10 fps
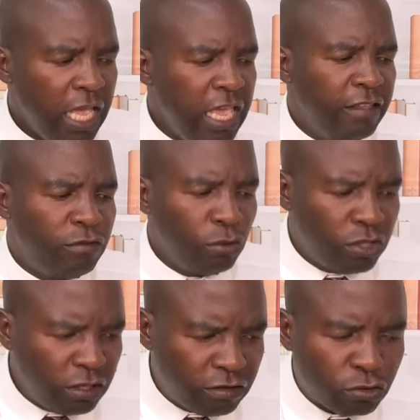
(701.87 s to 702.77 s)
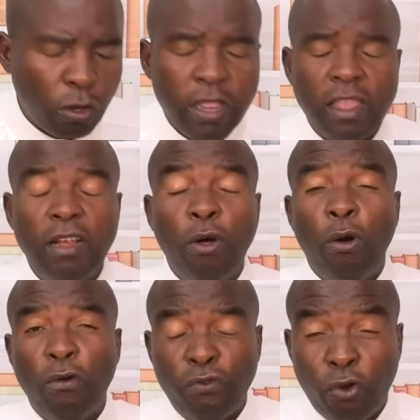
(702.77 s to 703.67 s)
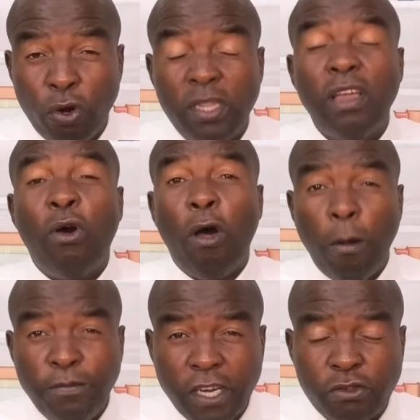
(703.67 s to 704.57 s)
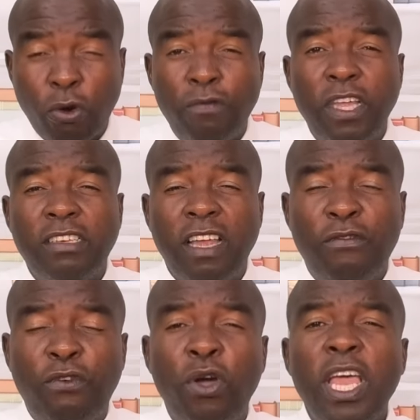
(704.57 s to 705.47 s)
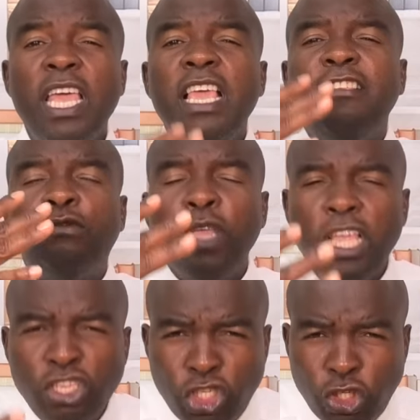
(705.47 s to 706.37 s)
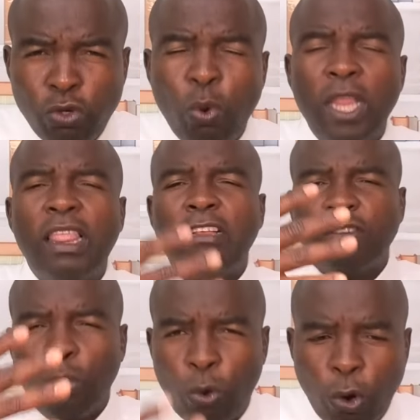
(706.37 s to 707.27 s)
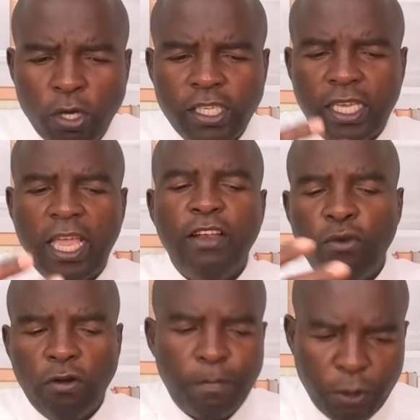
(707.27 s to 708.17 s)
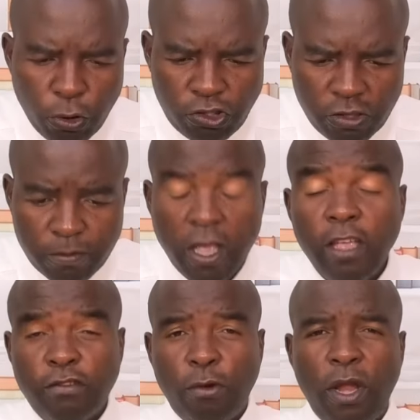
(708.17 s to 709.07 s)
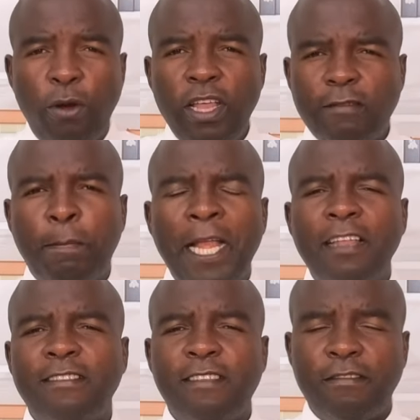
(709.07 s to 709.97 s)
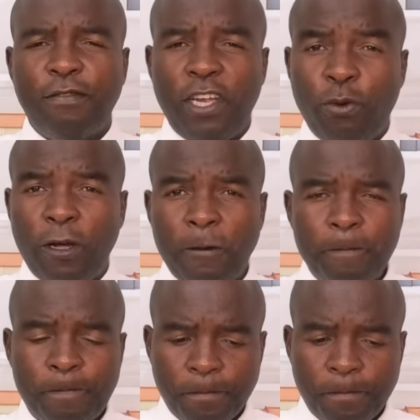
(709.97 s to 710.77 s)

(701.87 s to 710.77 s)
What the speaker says: is to destroy the law of God. The object of the devil is to ensure that God cannot be worshipped. So now let's balance this very well.